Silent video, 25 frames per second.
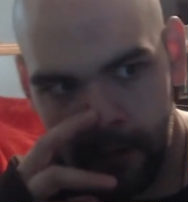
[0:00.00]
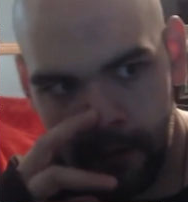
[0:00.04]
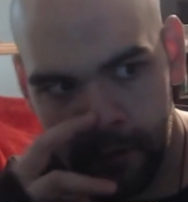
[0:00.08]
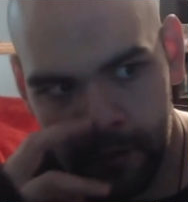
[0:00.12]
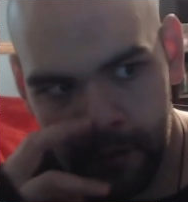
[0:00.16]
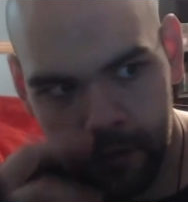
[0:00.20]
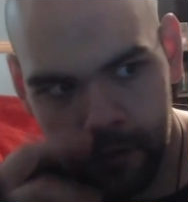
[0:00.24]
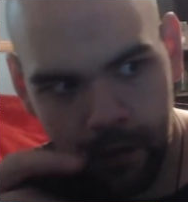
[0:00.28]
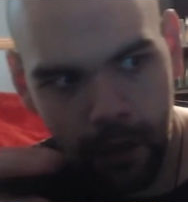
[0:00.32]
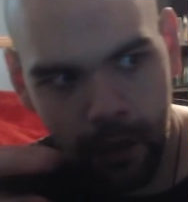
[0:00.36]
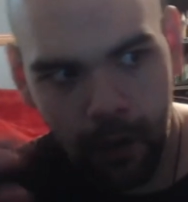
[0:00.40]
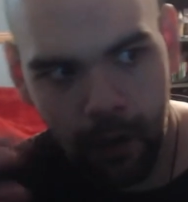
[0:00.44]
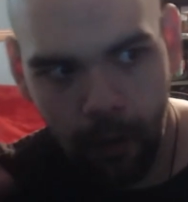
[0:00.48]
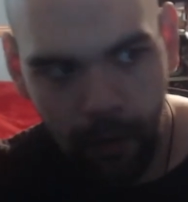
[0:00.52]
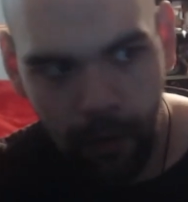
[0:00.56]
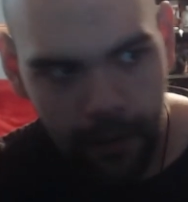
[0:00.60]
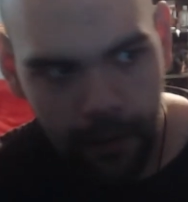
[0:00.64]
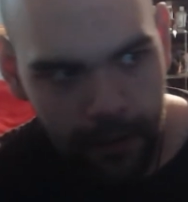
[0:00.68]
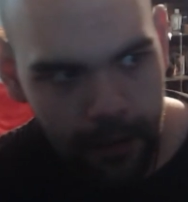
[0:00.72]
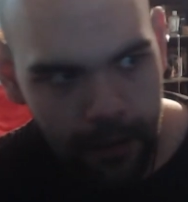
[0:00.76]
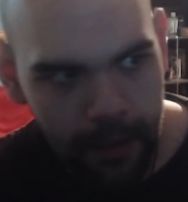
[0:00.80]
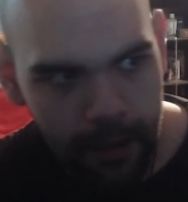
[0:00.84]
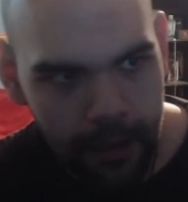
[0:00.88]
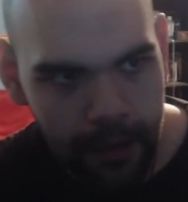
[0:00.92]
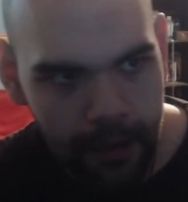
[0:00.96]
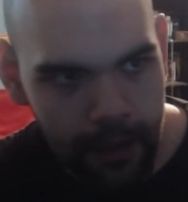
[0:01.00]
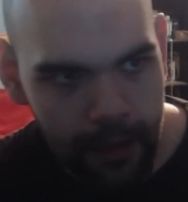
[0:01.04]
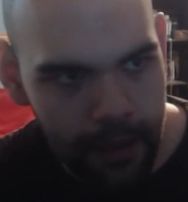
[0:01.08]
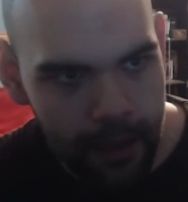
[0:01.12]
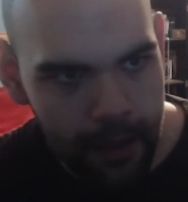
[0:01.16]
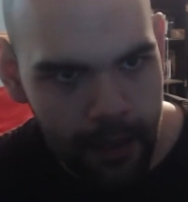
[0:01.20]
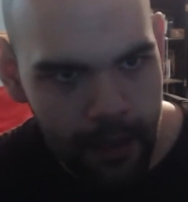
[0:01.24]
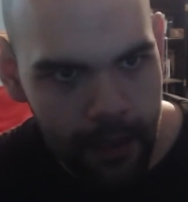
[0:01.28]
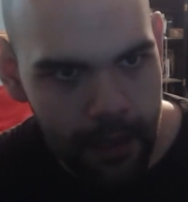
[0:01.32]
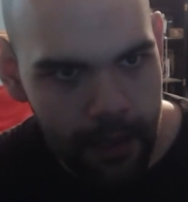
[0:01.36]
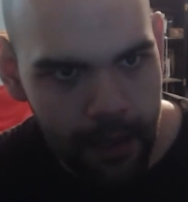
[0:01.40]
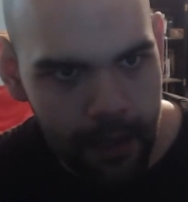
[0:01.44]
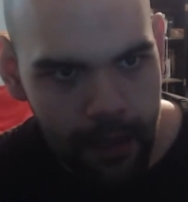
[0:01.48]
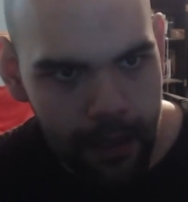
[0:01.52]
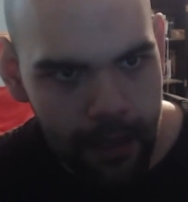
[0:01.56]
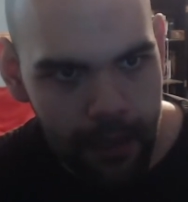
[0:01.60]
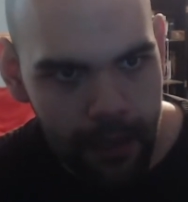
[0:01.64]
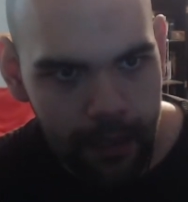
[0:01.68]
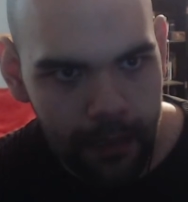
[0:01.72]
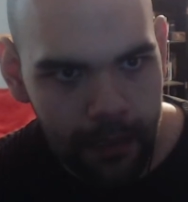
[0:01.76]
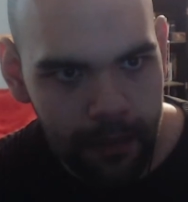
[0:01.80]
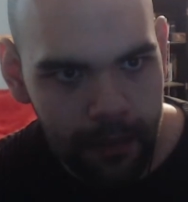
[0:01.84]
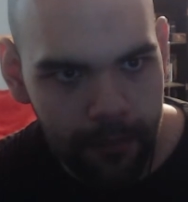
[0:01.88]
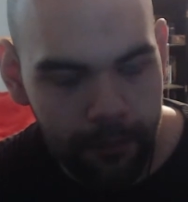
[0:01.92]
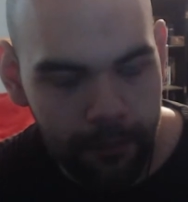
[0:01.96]
So
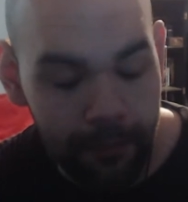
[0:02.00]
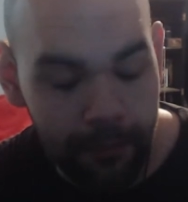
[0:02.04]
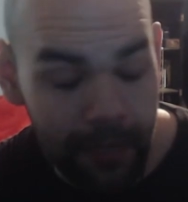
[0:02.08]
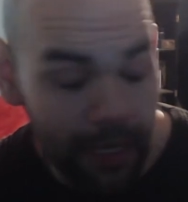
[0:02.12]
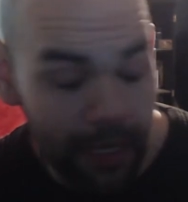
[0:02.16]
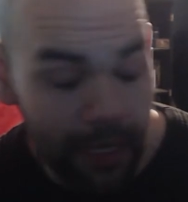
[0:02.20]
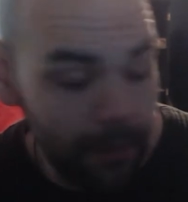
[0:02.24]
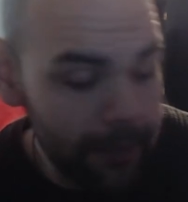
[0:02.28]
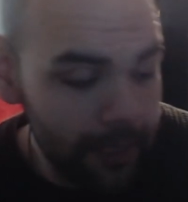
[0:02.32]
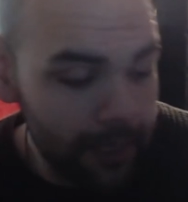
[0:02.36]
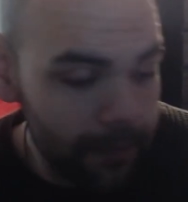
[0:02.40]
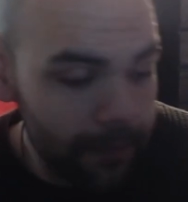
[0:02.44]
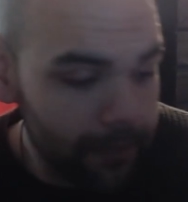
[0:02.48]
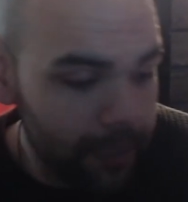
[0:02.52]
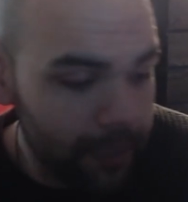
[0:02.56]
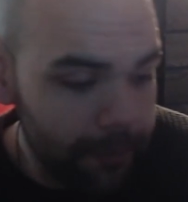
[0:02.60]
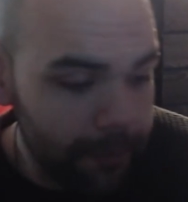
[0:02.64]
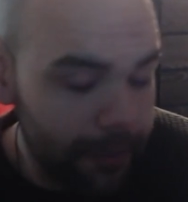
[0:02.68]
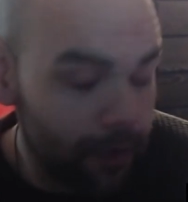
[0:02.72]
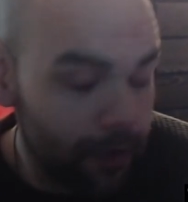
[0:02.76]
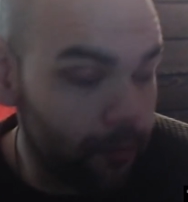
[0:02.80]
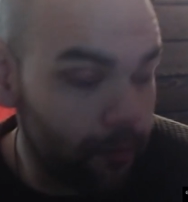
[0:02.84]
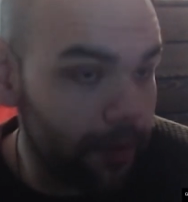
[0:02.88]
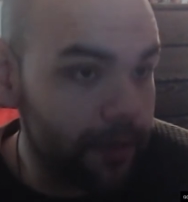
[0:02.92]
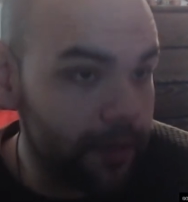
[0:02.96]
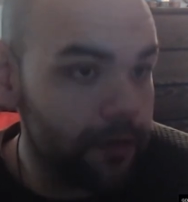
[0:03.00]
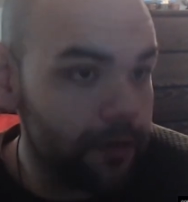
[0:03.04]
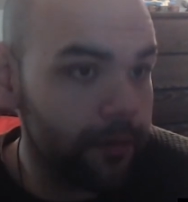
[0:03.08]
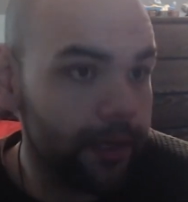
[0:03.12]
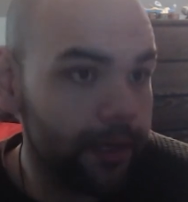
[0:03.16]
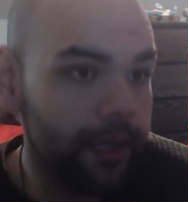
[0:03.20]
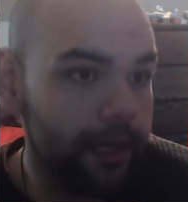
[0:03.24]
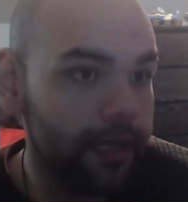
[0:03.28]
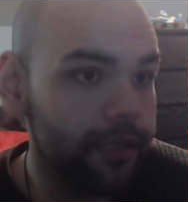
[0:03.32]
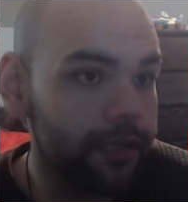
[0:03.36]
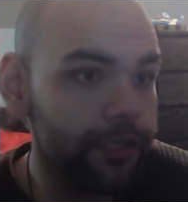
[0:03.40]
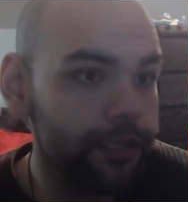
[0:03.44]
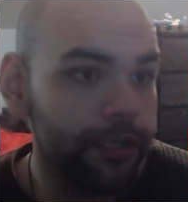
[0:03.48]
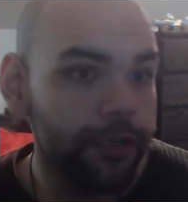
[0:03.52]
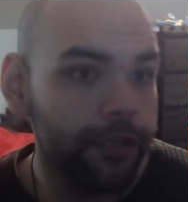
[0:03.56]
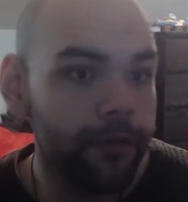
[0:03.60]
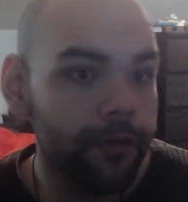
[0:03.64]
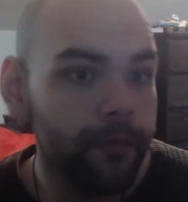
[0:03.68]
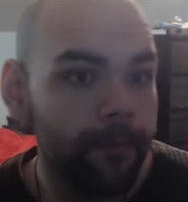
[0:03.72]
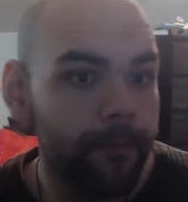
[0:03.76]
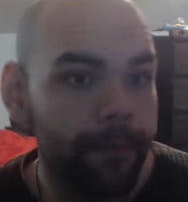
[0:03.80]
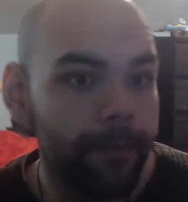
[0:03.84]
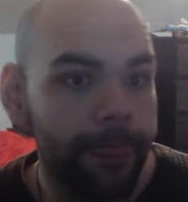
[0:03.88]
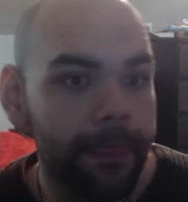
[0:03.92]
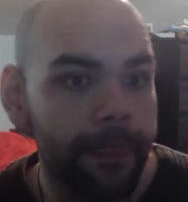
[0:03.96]
maybe it might be a rendering
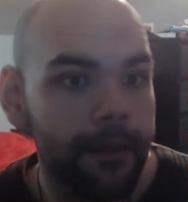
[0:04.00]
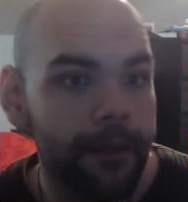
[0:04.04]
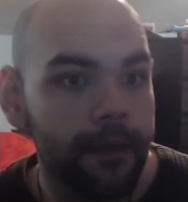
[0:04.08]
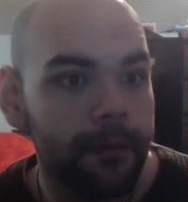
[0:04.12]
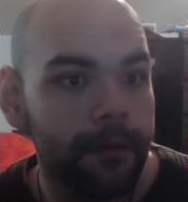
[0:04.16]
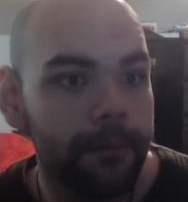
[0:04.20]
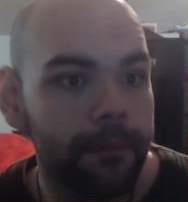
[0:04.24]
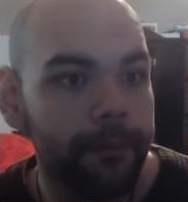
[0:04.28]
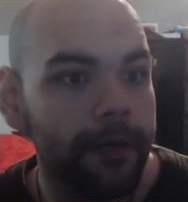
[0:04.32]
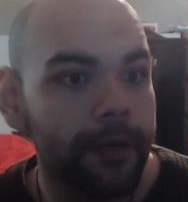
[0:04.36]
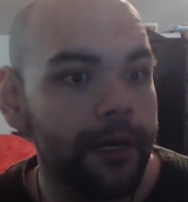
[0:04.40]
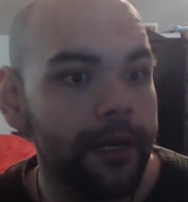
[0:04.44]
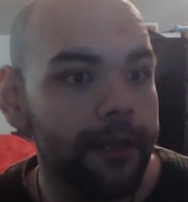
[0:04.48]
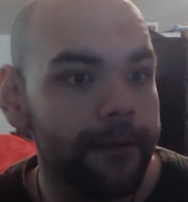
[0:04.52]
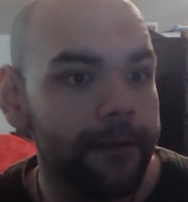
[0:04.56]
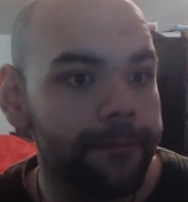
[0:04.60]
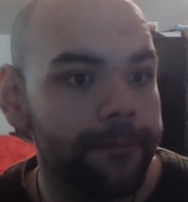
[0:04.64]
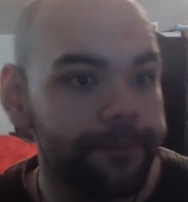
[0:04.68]
issue, but